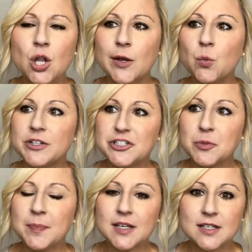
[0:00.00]
what's your
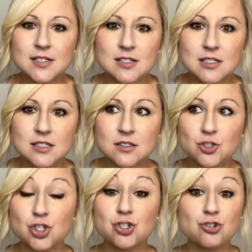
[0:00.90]
biggest
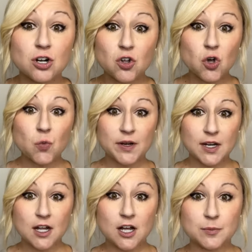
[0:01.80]
struggle when it
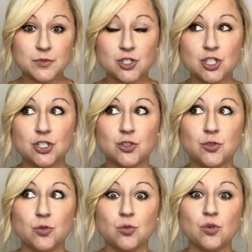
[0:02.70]
comes
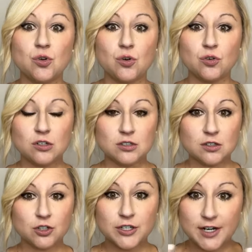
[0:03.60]
to
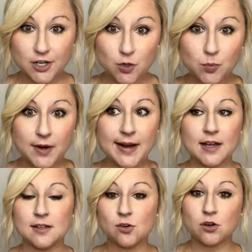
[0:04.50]
creating your
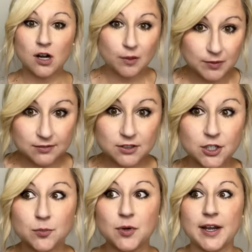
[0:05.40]
brand or up-leveling your
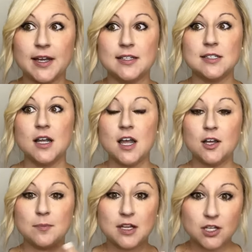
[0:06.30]
brand,
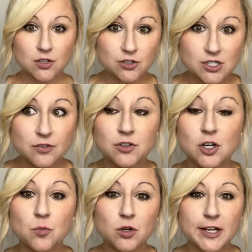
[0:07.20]
making yourself look
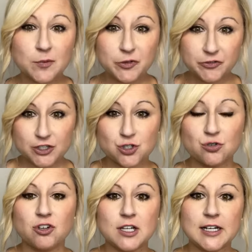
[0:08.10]
more like a professional
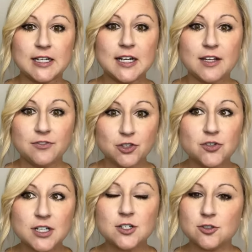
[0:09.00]
online? If you
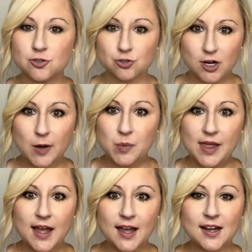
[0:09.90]
can just drop
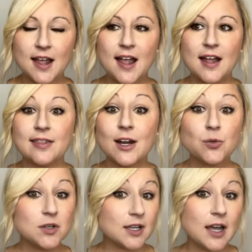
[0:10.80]
that, that'll
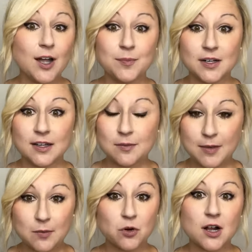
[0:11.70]
really help me to
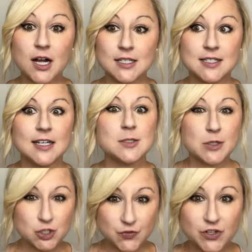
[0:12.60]
make more content,
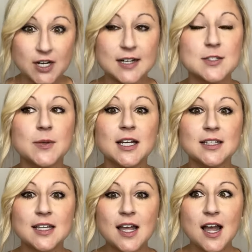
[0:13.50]
especially for next month,
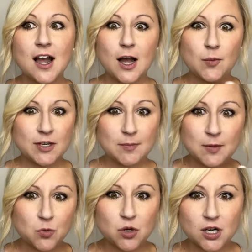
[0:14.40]
and to make
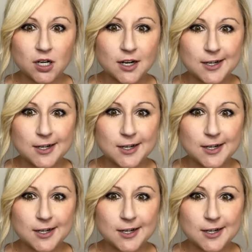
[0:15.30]
more